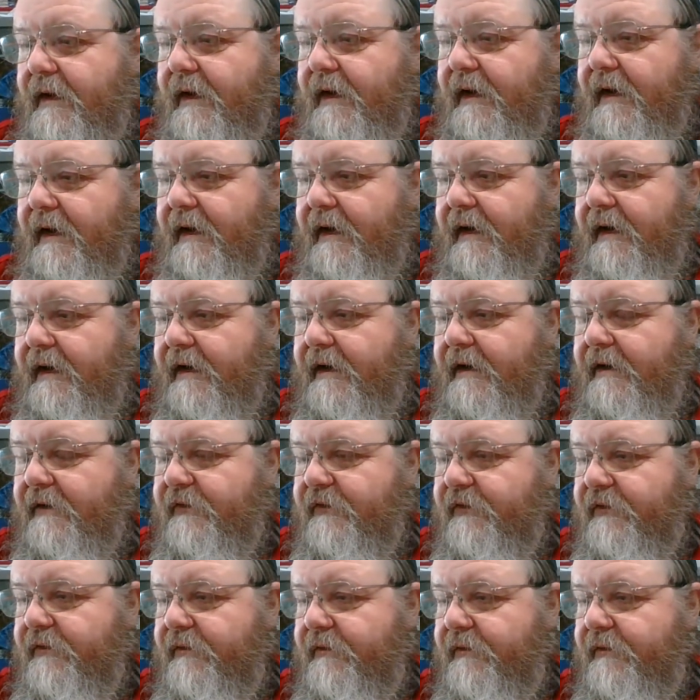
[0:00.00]

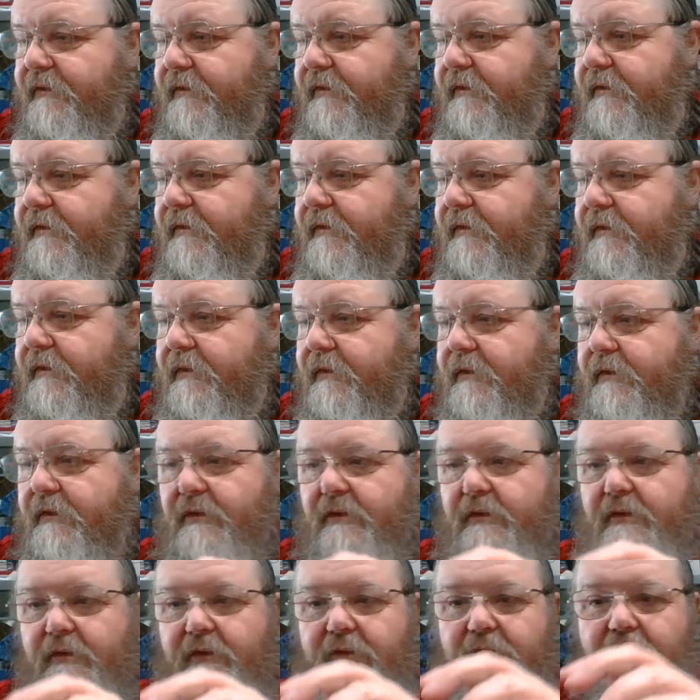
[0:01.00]
and
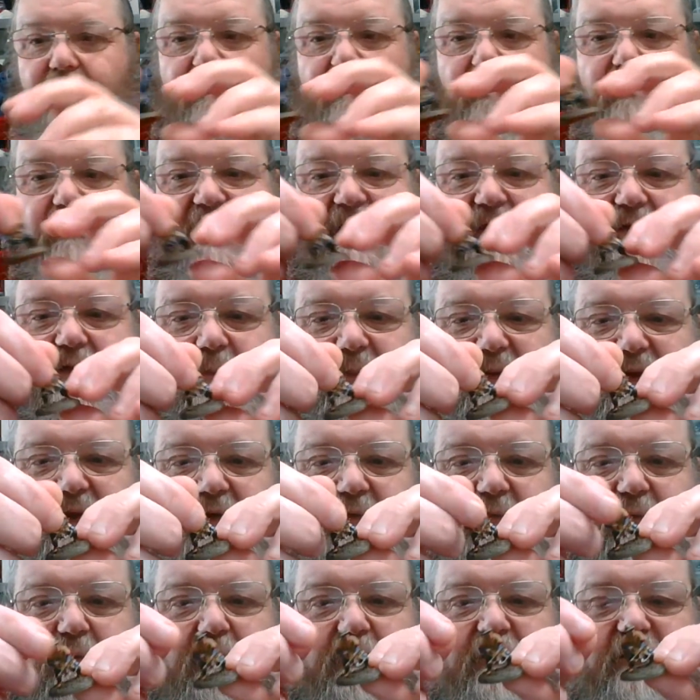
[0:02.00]
the three other
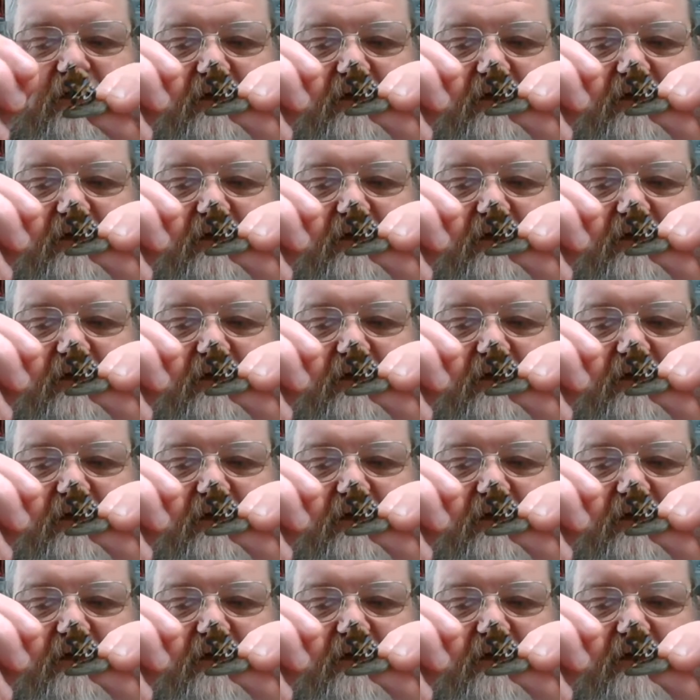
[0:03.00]
paid for